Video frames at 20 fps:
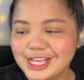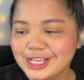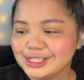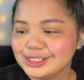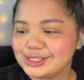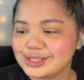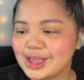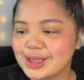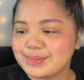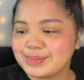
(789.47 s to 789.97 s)

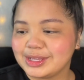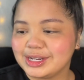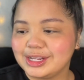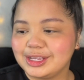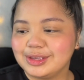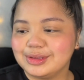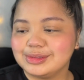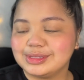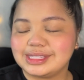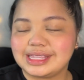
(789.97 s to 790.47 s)
So I'm gonna
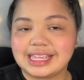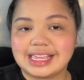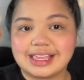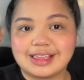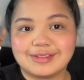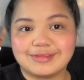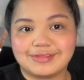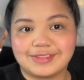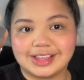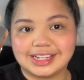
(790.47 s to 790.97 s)
use
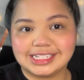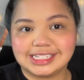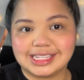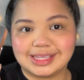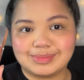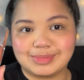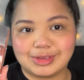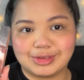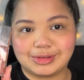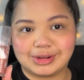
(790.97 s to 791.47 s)
the
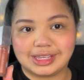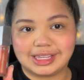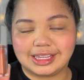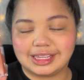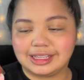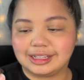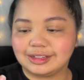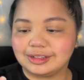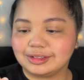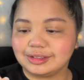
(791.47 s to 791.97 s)
Fenty
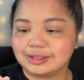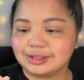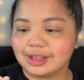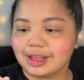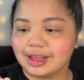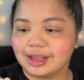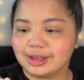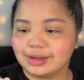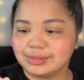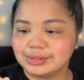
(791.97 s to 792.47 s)
Beauty,
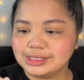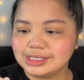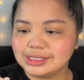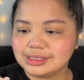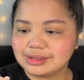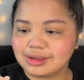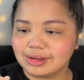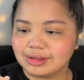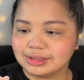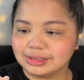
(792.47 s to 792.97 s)
what's this
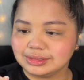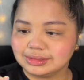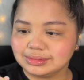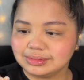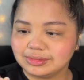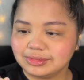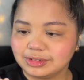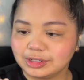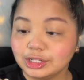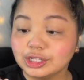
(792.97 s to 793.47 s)

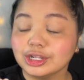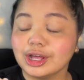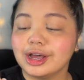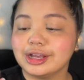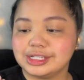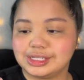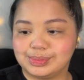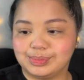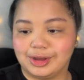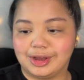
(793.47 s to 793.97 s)
called?
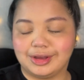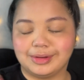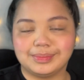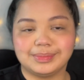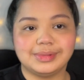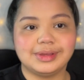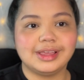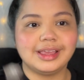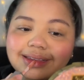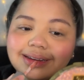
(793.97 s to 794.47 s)
Gloss
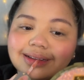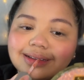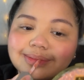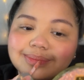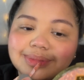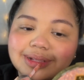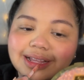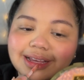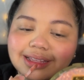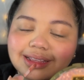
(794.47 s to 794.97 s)
Bomb. I'm gonna
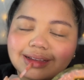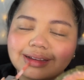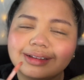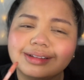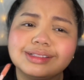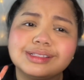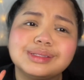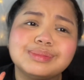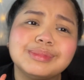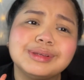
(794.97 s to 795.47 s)
apply that. Oh,
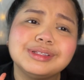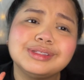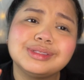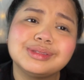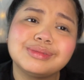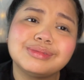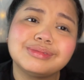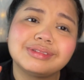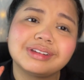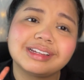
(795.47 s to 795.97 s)
it smells
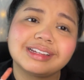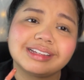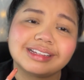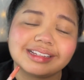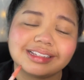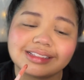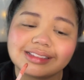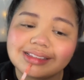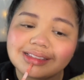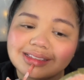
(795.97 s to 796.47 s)
so
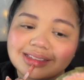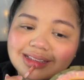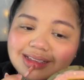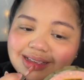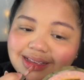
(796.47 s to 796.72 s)
nice.